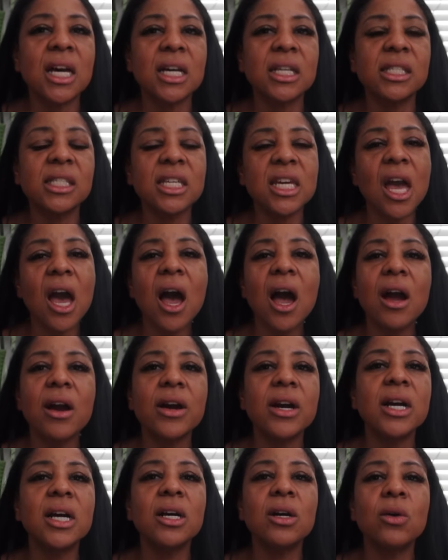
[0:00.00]

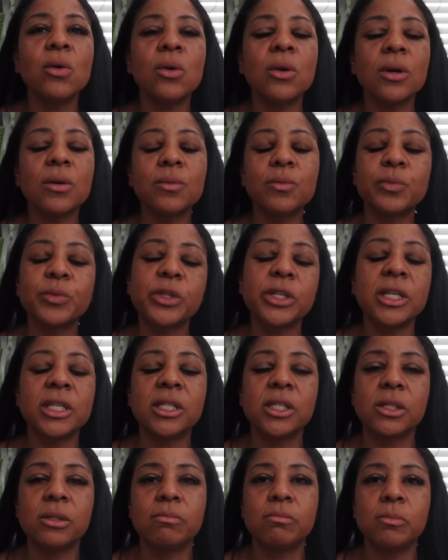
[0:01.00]
Sahara or
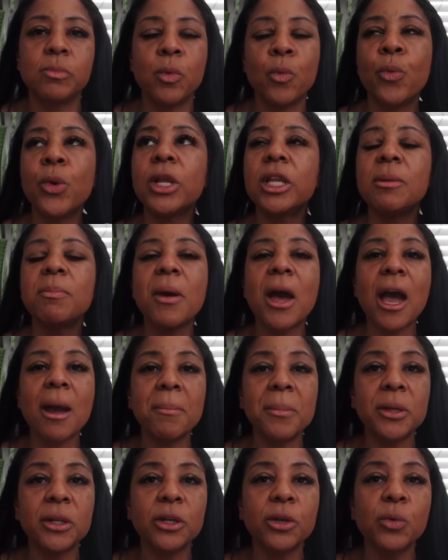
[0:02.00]
a really
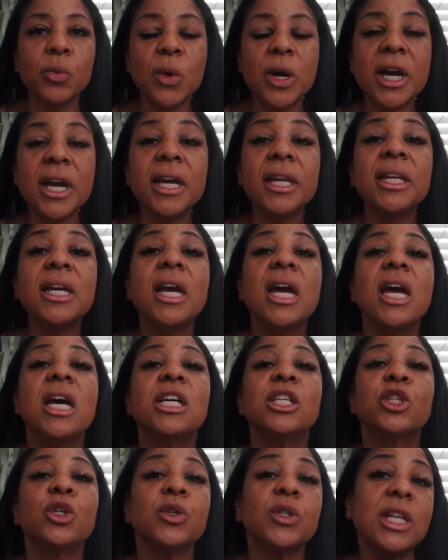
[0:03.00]
popular one.
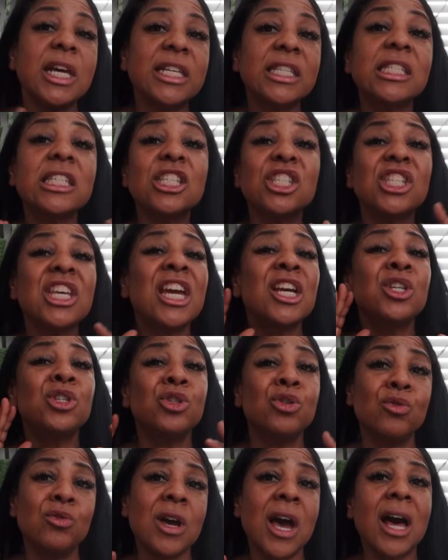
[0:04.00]
So let's just say
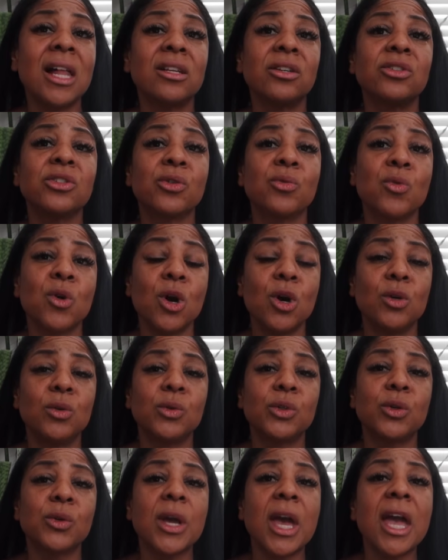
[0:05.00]
$2 a
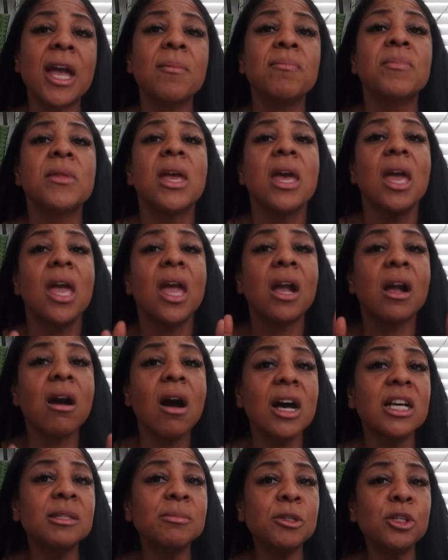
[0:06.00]
rose, okay? It
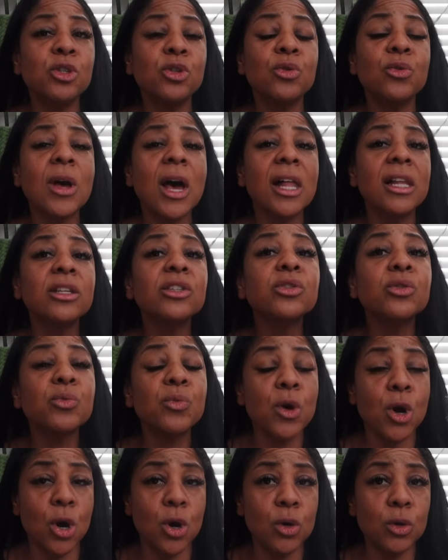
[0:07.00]
cost me $2 a
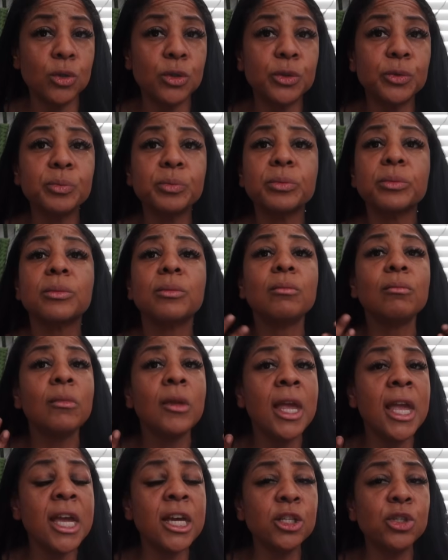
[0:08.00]
rose
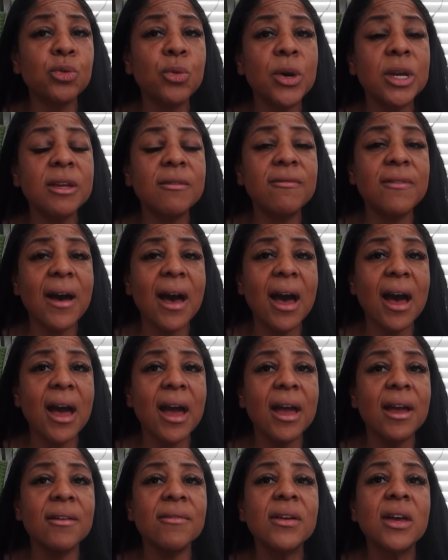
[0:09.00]
and
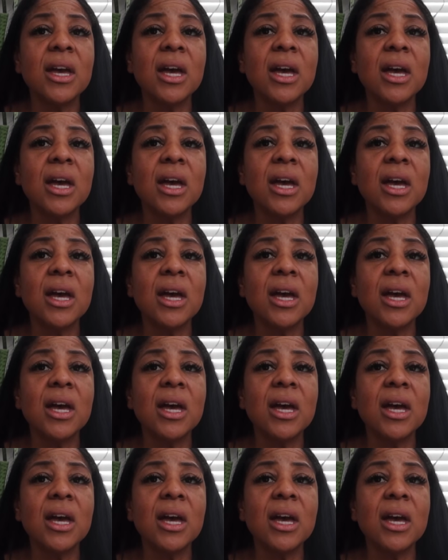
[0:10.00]
25.